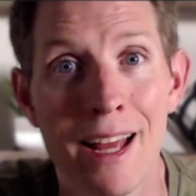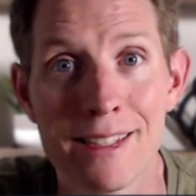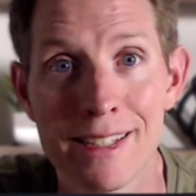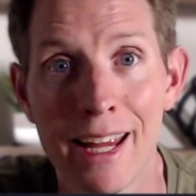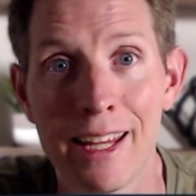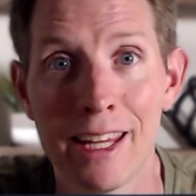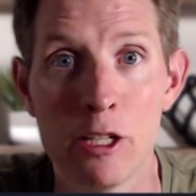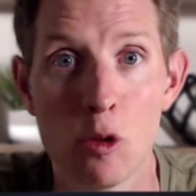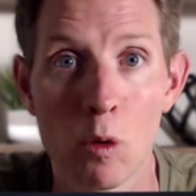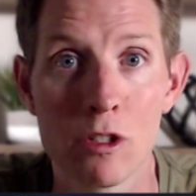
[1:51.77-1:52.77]
and staying
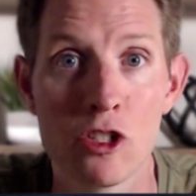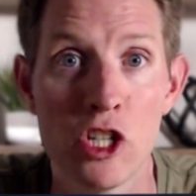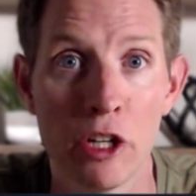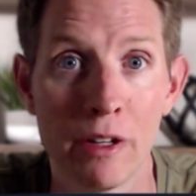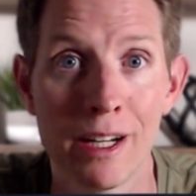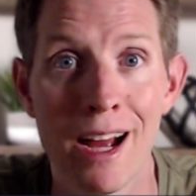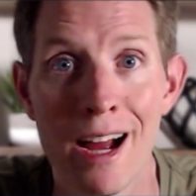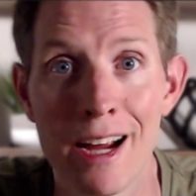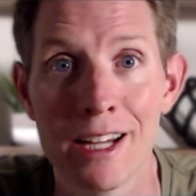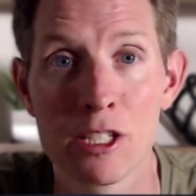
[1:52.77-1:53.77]
indoors during
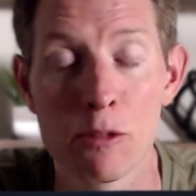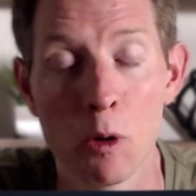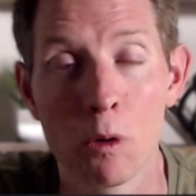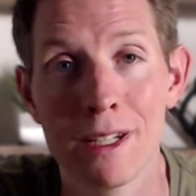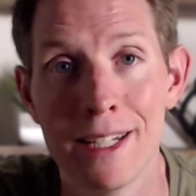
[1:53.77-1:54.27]
high smoke